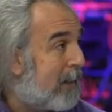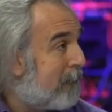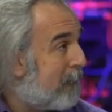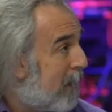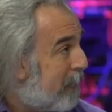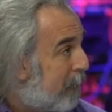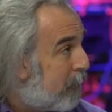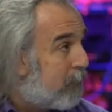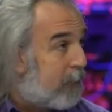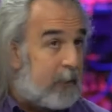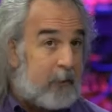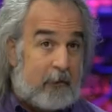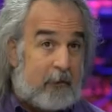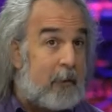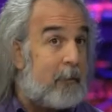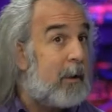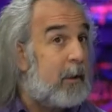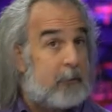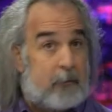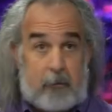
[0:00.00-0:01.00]
Maybe one of these
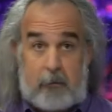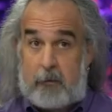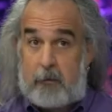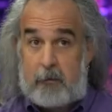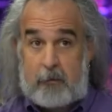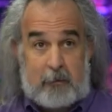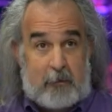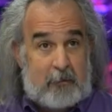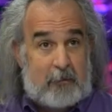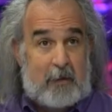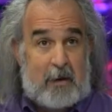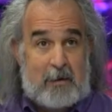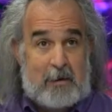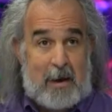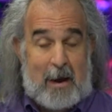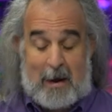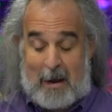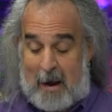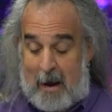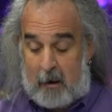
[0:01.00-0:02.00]
emails was used to send
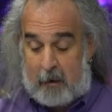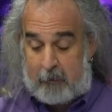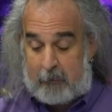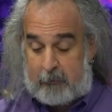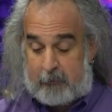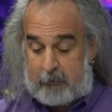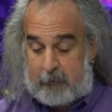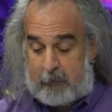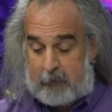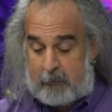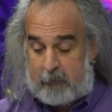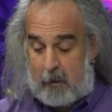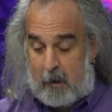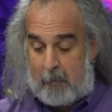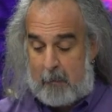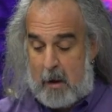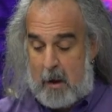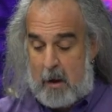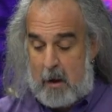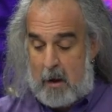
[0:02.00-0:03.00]
data out of the system,
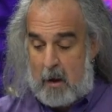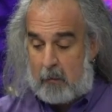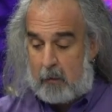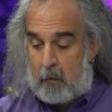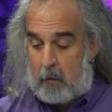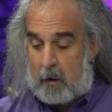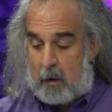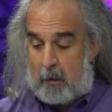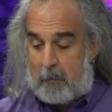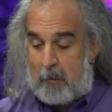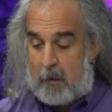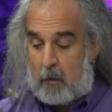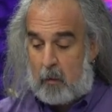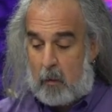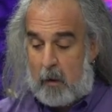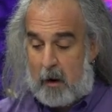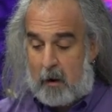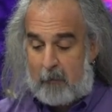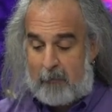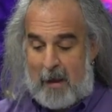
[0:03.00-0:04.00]
and we want to be
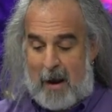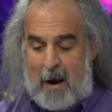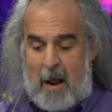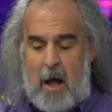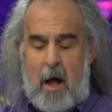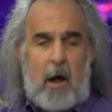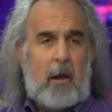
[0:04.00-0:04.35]
aware of that.